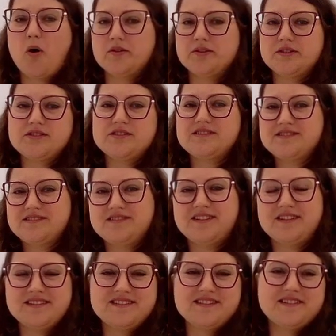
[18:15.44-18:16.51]
bonus
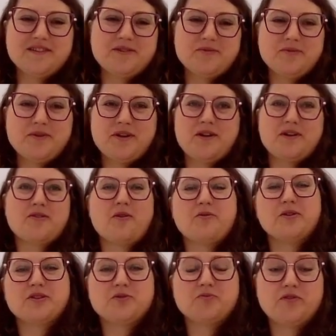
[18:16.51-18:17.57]
that we are going